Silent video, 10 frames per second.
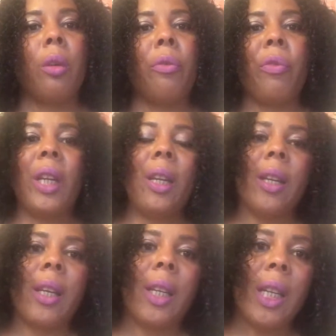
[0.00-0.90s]
feeling
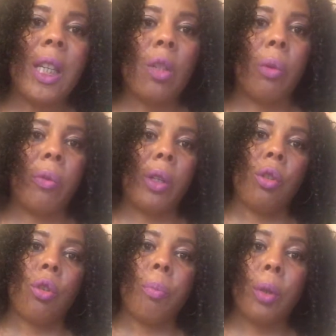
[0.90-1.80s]
at ease within
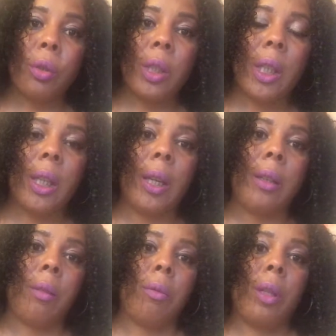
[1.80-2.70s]
your body
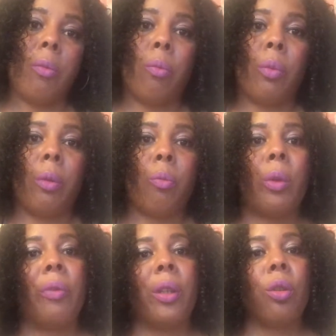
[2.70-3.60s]
and
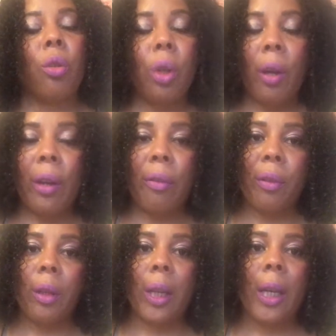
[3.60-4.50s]
within your life,
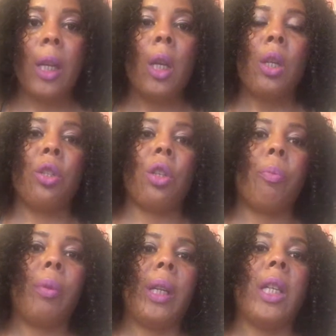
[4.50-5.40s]
okay? So
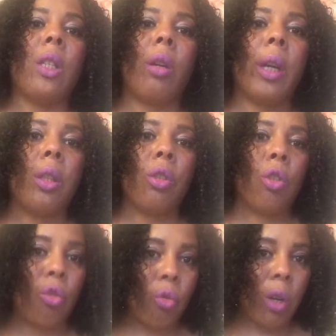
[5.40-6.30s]
please like and
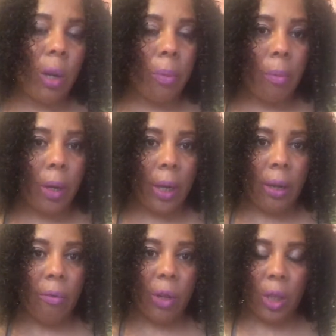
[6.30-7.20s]
subscribe my
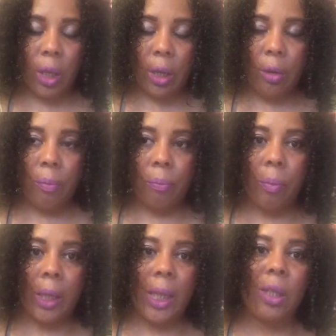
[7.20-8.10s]
video,
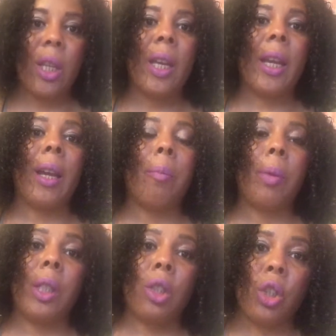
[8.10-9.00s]
please, and
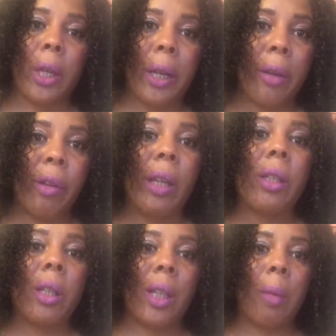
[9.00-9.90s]
please share
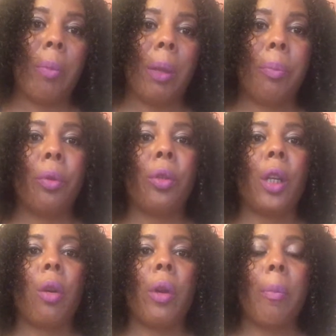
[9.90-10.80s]
it and let people
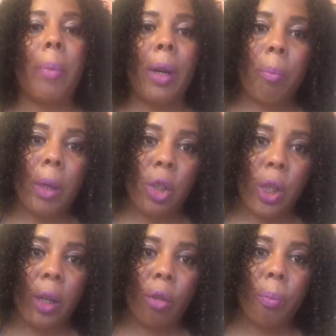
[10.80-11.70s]
know about my
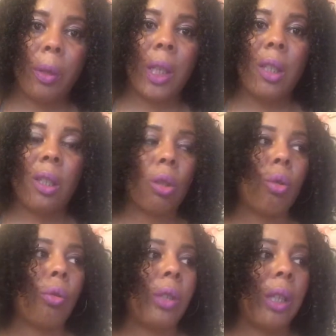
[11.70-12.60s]
channel, please. It's
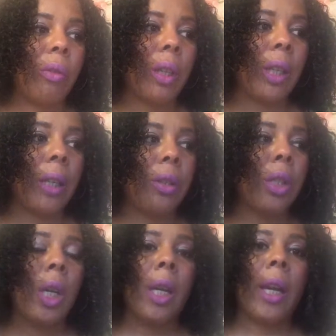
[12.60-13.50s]
called Diva Glitz,
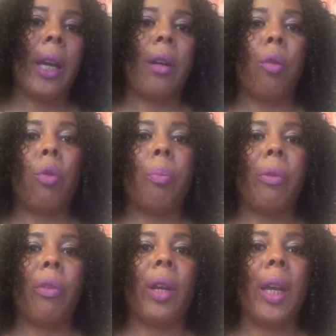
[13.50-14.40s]
and I would be
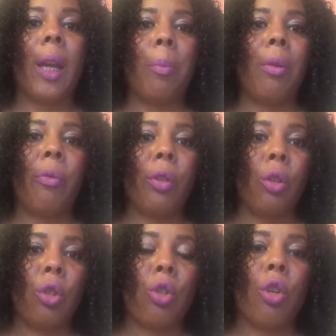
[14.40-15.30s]
very happy for
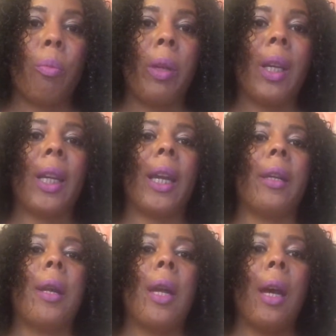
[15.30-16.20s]
you to join me
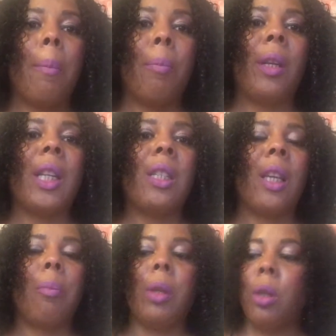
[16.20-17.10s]
again. And please
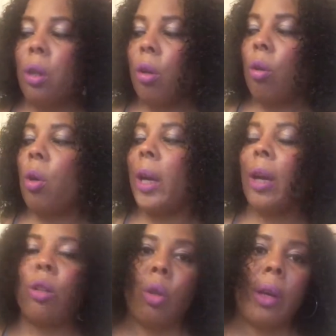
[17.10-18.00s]
let me know
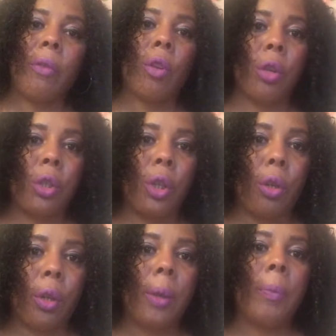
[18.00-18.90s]
how you have got
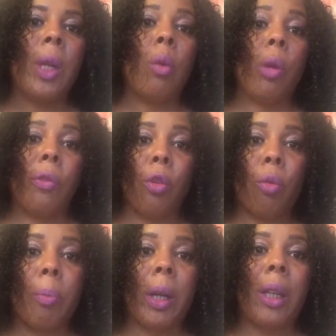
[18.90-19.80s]
on with
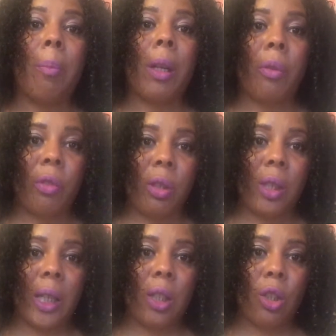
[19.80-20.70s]
your money
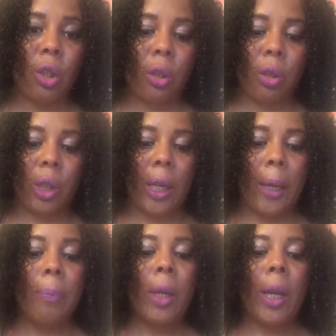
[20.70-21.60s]
manifestations, yeah?
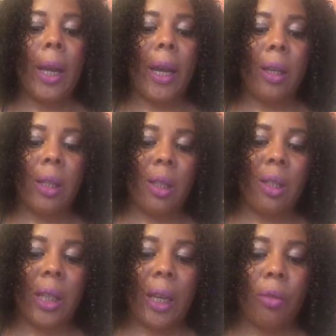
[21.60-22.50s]
And this
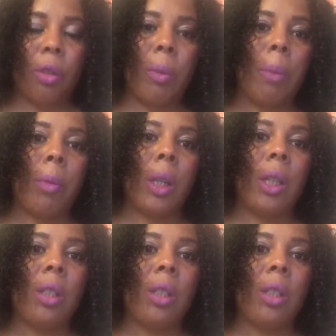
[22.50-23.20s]
is how to make money in